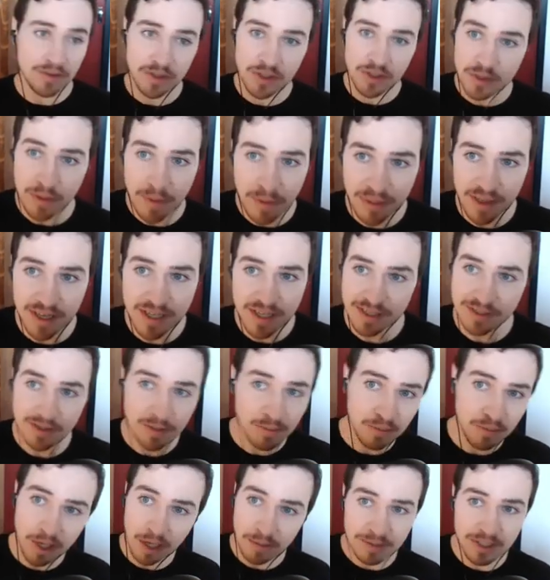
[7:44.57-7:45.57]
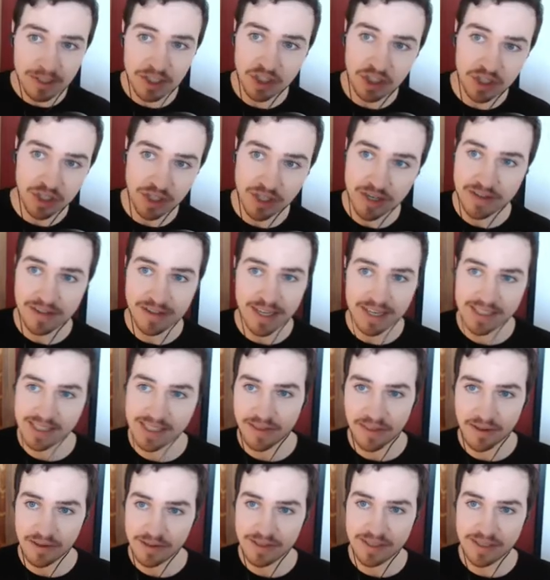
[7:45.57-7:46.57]
Truth is, you probably shouldn't
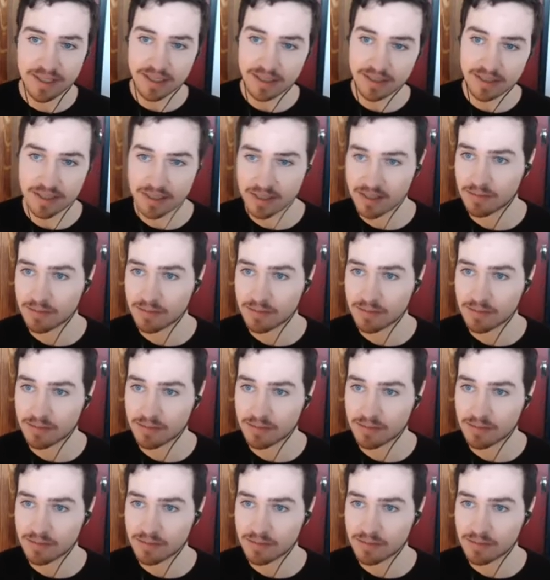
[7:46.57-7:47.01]
test those things. It's